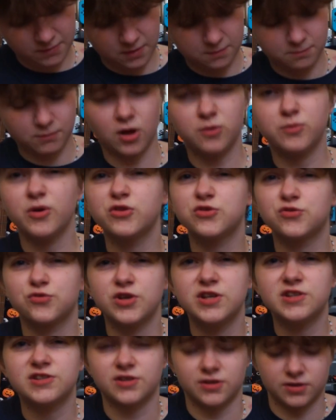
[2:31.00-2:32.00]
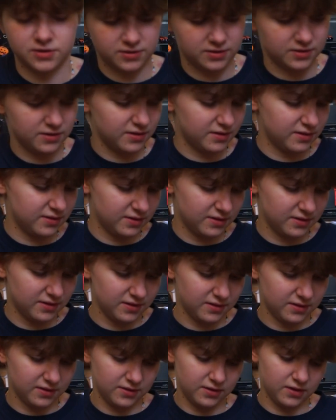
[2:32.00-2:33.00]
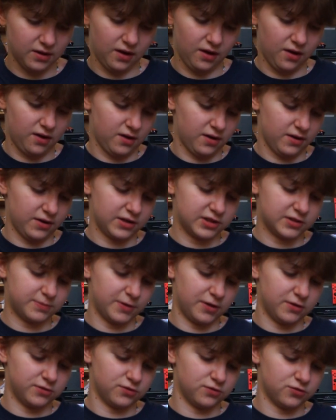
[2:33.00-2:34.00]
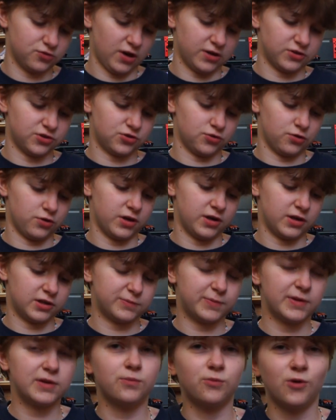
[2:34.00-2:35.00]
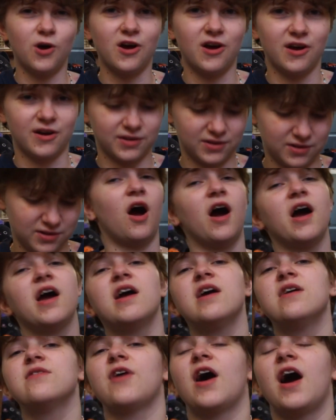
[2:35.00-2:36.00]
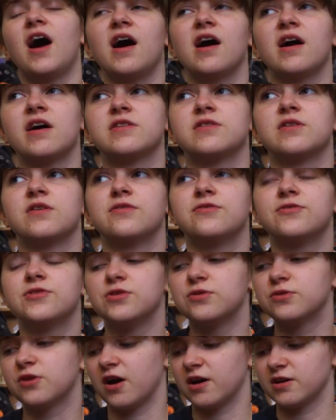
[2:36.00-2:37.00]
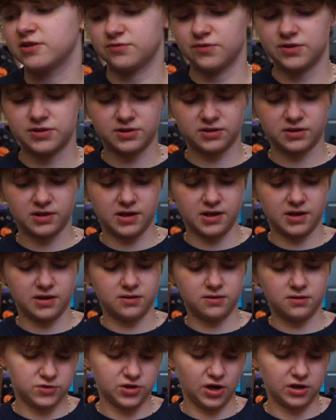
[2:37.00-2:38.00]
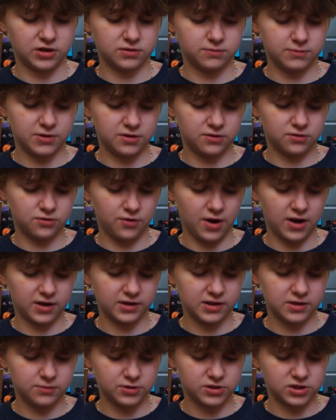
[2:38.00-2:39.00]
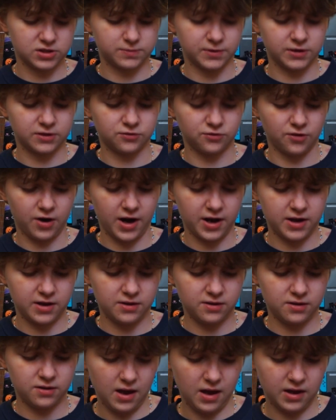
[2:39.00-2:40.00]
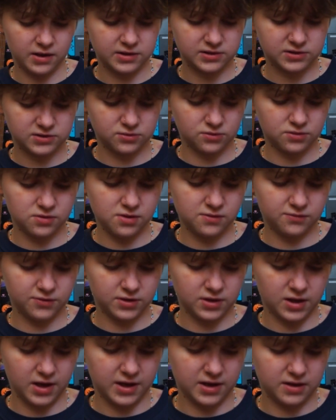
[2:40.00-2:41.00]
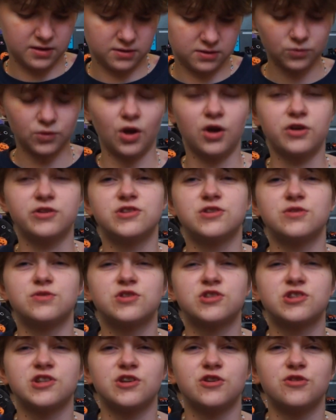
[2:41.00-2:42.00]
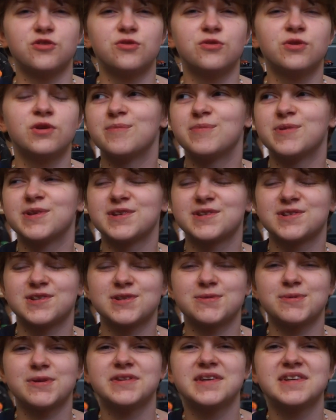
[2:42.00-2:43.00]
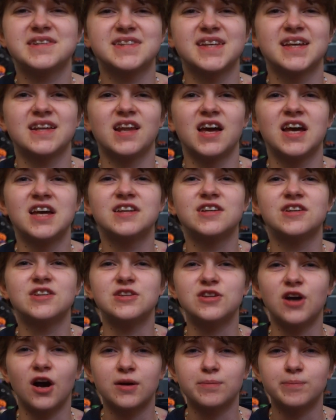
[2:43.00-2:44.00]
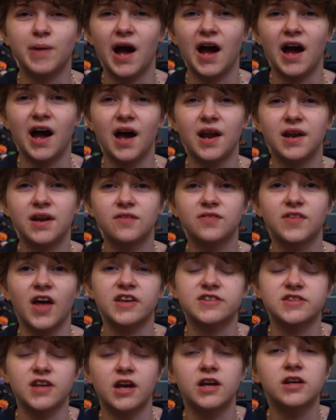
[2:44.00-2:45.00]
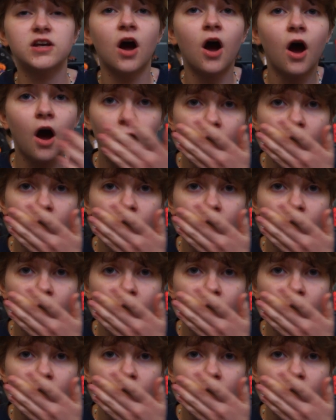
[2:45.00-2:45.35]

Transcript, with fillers: my most recent uh, experience with trans joy has been in work. I've had a few guys recently gender me correctly, which has been great. And it's not even like a huge deal, but it's just when they say like young man, that's like,